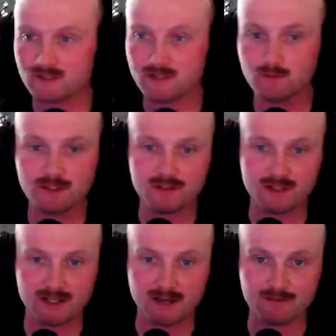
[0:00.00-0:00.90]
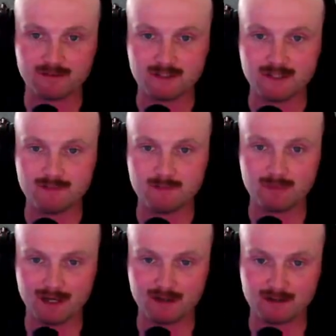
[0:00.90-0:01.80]
one unit of cav. Even
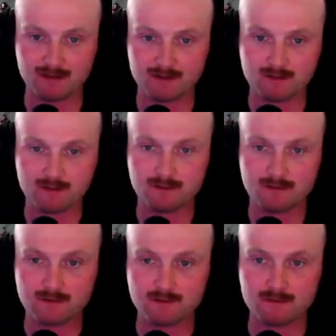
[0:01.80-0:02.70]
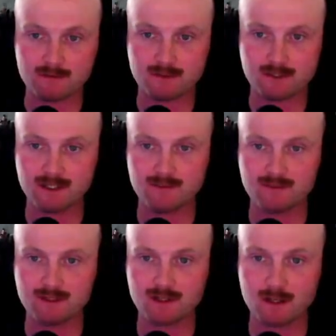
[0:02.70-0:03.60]
better.
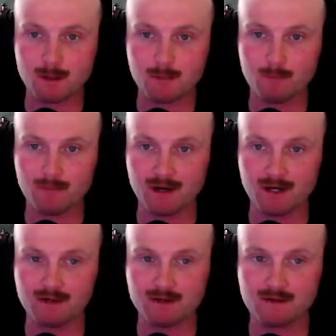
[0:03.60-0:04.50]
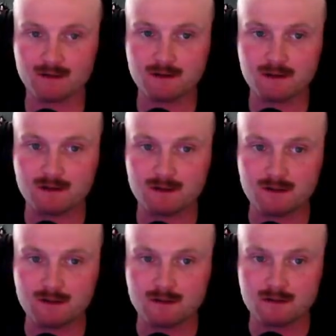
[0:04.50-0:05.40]
Even better.
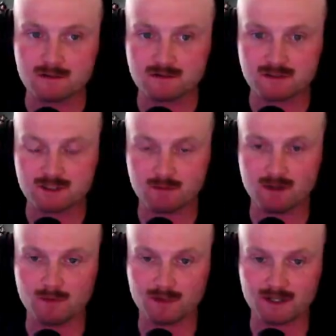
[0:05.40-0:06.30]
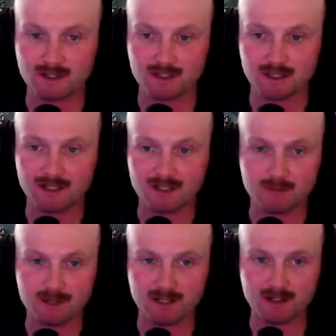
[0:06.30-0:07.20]
So tell you what, we're going to get lined up
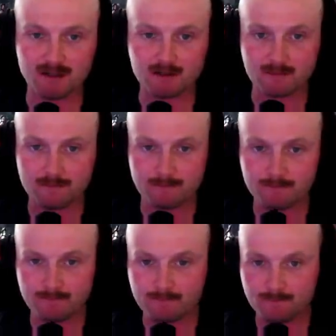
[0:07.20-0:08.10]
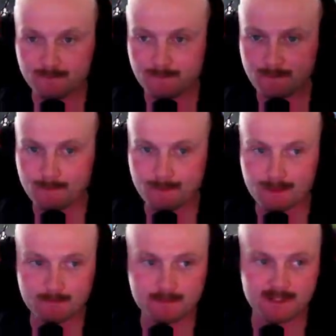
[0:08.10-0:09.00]
right here.
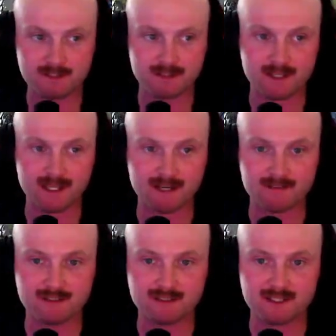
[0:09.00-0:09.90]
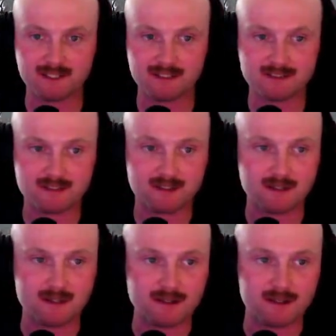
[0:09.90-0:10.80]
Make sure they can't even see us.
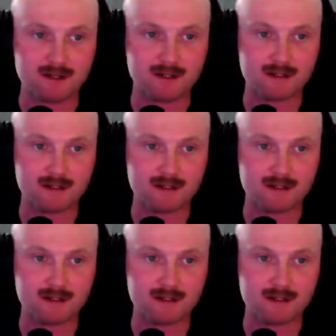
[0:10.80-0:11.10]
They're